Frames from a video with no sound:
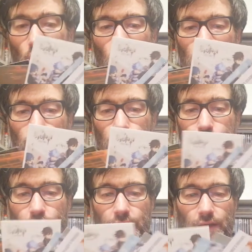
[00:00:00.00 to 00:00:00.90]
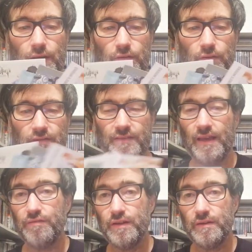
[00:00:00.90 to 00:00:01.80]

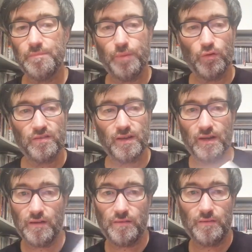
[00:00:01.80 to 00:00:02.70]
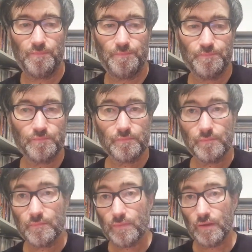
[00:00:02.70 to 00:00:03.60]
7 postcards,
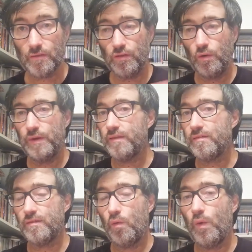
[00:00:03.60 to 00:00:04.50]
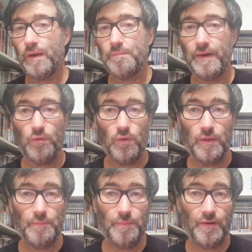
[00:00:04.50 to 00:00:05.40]
so it's one
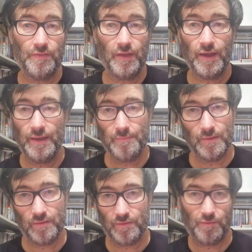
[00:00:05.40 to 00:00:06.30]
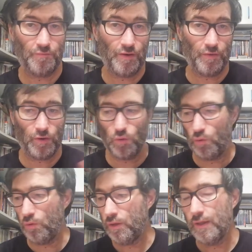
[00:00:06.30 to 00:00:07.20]
per day, it's very
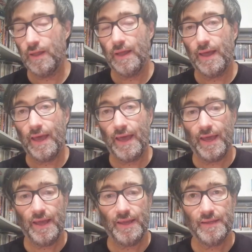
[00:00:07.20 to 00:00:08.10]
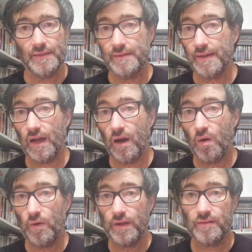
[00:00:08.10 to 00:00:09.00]
cool. And
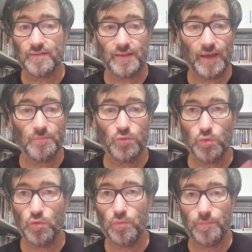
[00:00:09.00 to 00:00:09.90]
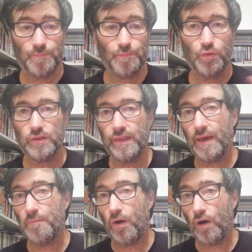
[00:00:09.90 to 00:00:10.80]
now it's time to put them